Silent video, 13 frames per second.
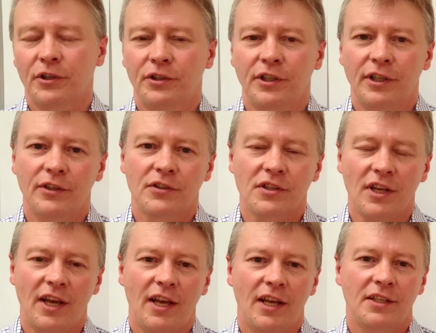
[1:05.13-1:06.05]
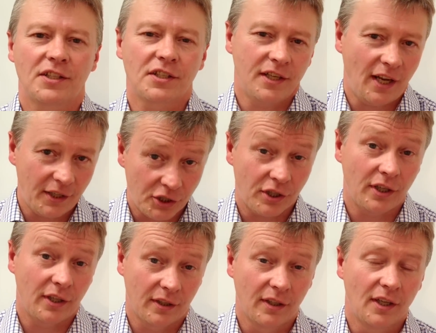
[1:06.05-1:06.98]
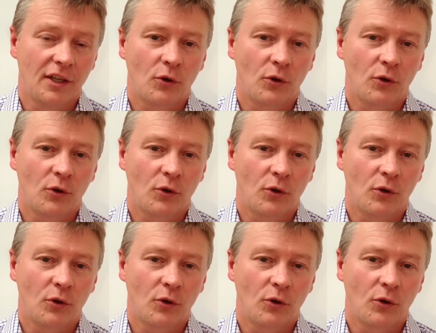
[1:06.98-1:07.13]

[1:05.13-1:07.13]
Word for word: a good use in sketching